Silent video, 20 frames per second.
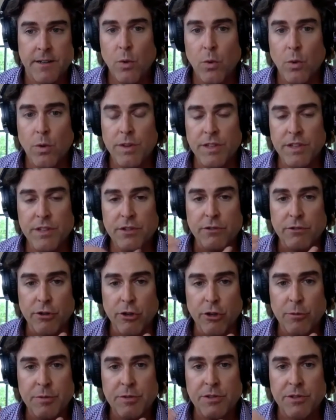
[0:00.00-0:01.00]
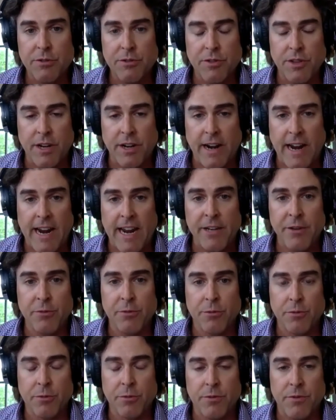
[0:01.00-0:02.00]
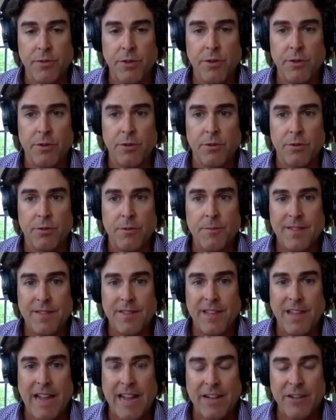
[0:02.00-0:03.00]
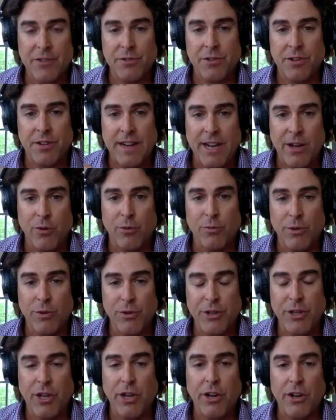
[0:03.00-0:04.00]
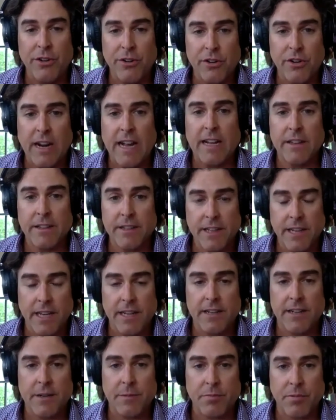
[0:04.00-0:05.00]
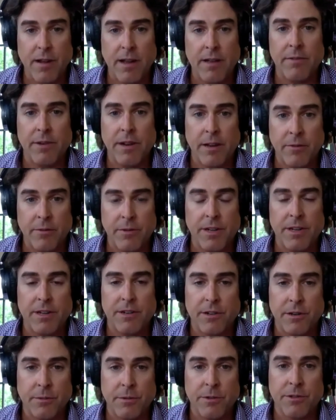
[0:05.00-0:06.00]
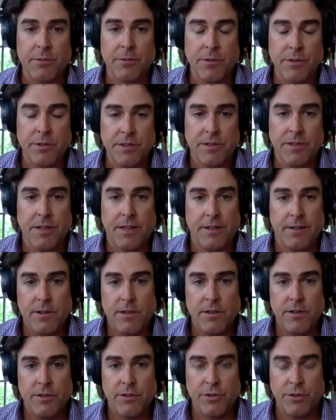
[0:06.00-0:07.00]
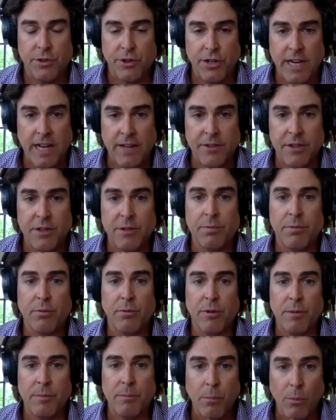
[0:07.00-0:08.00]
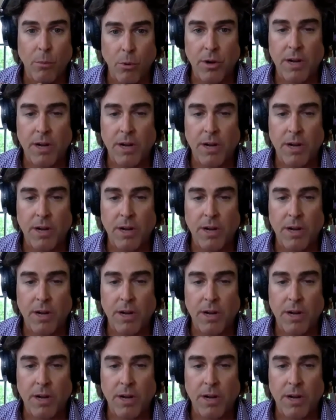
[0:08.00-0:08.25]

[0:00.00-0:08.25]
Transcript: When these groups do their annual review, they actually are now really under allocated to private equity and to commercial real estate. So they're going to have to deploy more